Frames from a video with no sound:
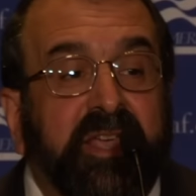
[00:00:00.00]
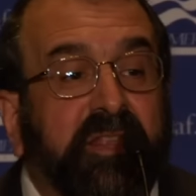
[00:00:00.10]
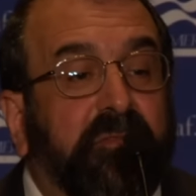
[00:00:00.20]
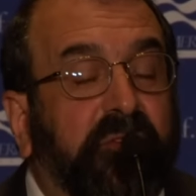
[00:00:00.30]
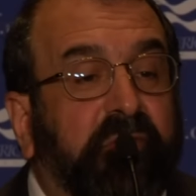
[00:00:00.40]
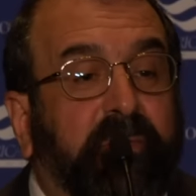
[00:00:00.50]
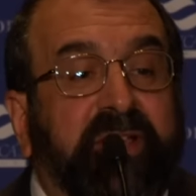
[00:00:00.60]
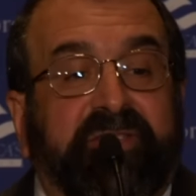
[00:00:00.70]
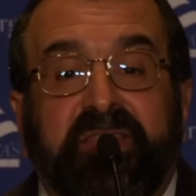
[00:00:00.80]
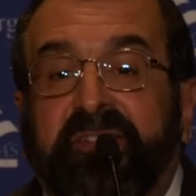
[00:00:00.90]
In the first
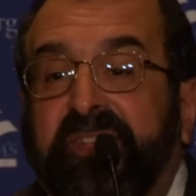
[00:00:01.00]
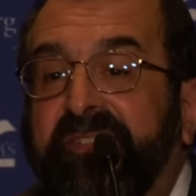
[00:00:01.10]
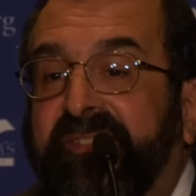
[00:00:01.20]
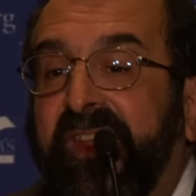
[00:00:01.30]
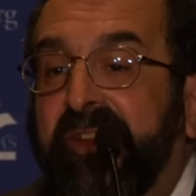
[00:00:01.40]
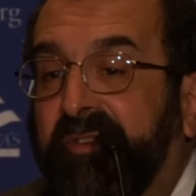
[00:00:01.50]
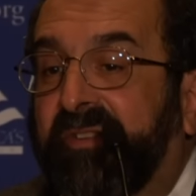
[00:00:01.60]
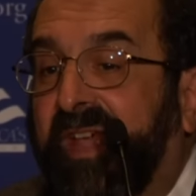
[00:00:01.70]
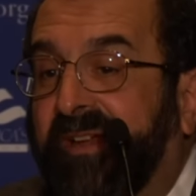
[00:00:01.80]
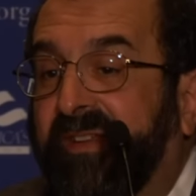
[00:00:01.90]
place, it's a
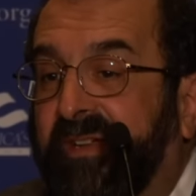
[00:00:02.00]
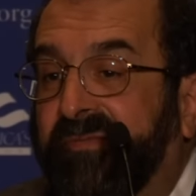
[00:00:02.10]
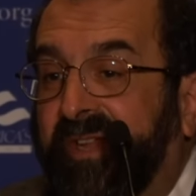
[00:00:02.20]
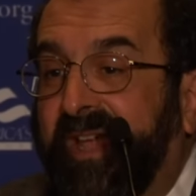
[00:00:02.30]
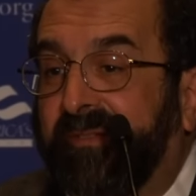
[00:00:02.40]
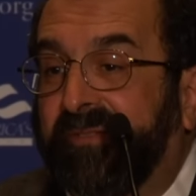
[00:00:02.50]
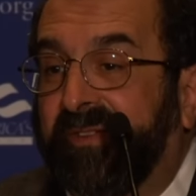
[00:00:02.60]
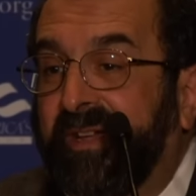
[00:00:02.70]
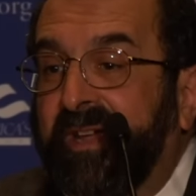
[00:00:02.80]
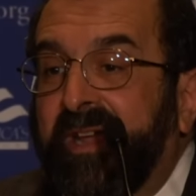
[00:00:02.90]
standard tactic of the left,